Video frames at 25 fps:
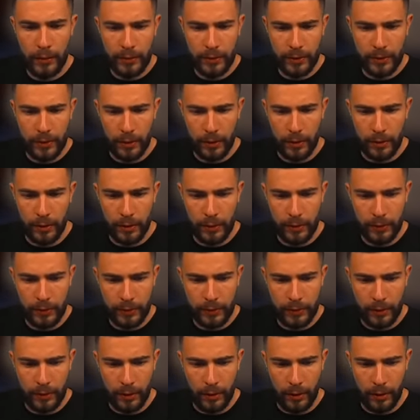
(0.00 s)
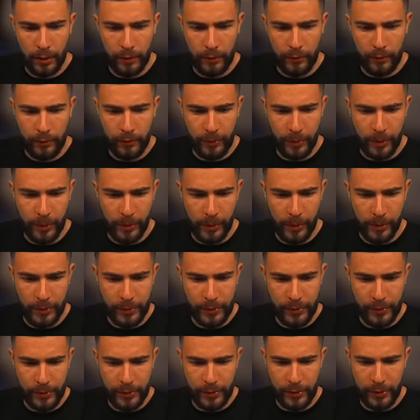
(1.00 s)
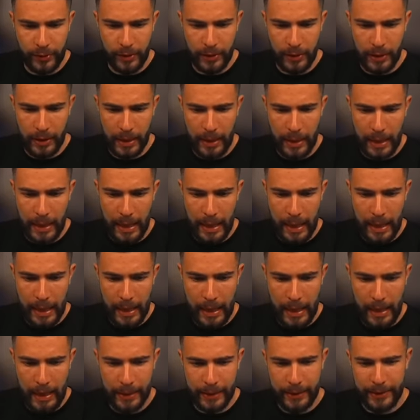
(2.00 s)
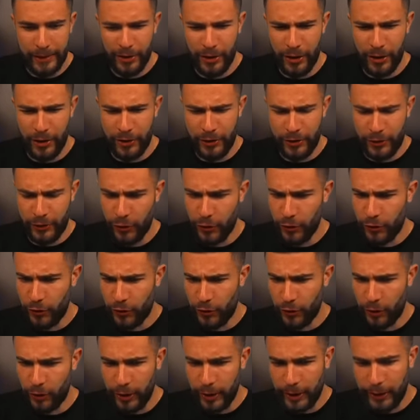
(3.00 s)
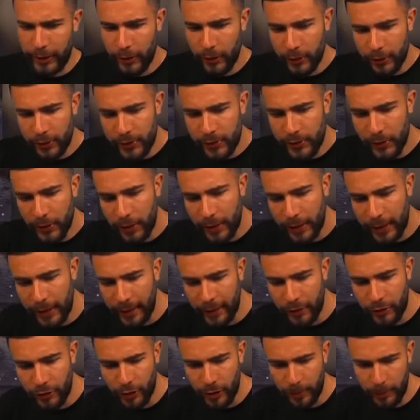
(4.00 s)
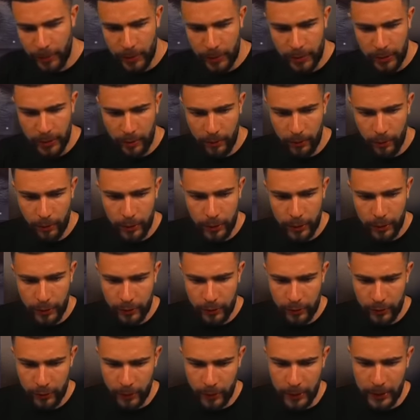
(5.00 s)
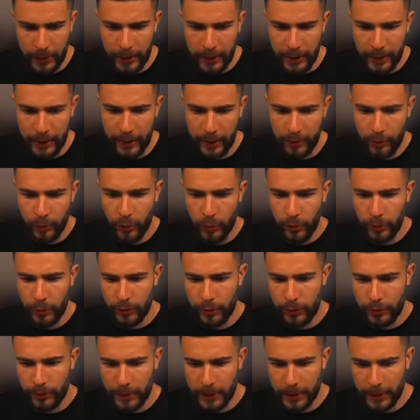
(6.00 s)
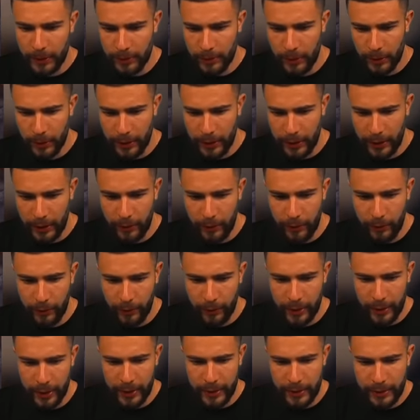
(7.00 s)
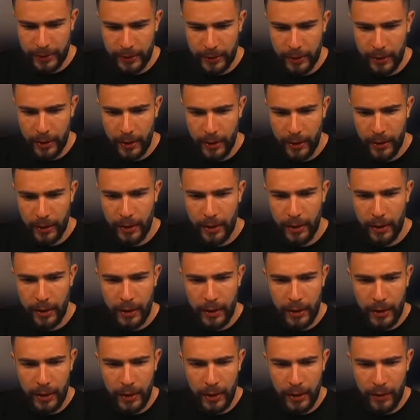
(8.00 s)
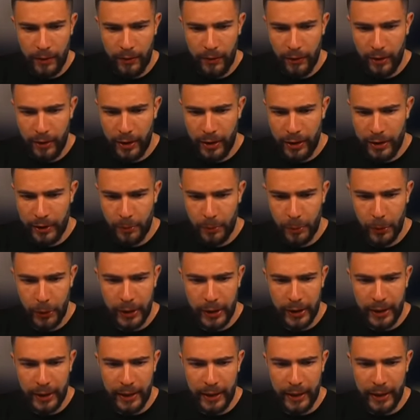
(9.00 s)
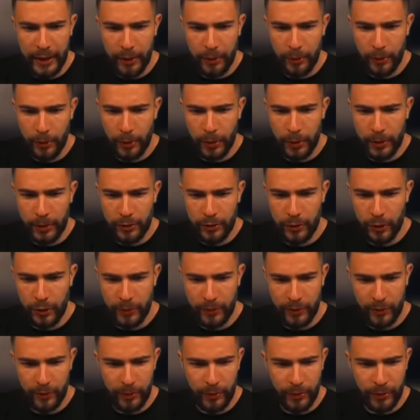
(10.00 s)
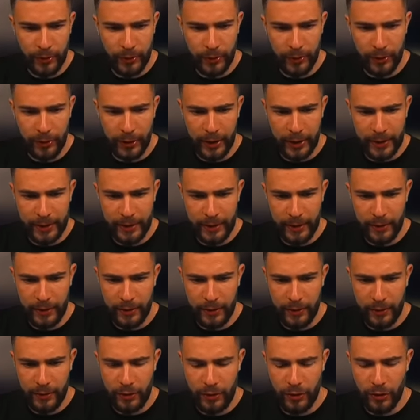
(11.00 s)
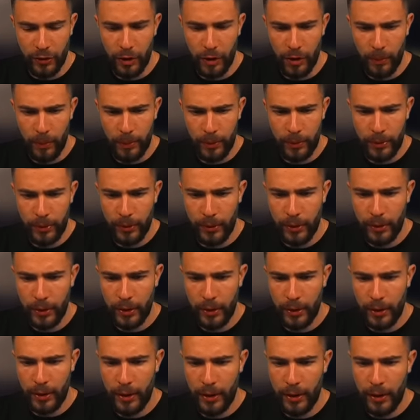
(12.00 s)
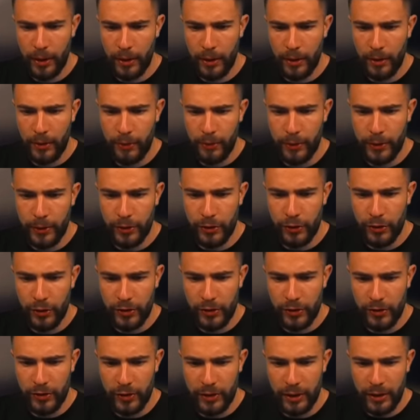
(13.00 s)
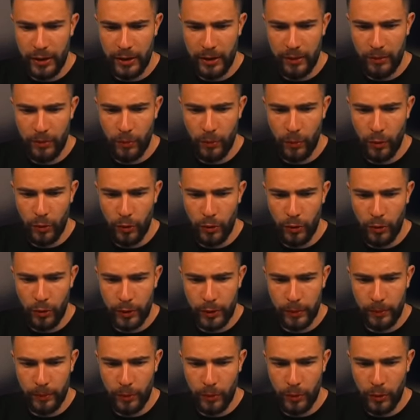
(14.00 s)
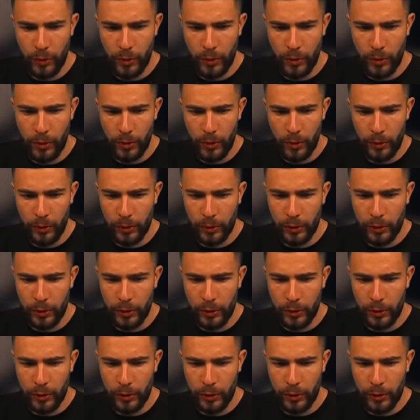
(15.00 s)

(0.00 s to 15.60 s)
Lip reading: Oh, give us a lot of premiums. It started so strong. It could still catch up because I had one good spin. Yeah, more good spins. We're looking all right. Everything's pretty equal in terms of progress at the top. We just need more and more.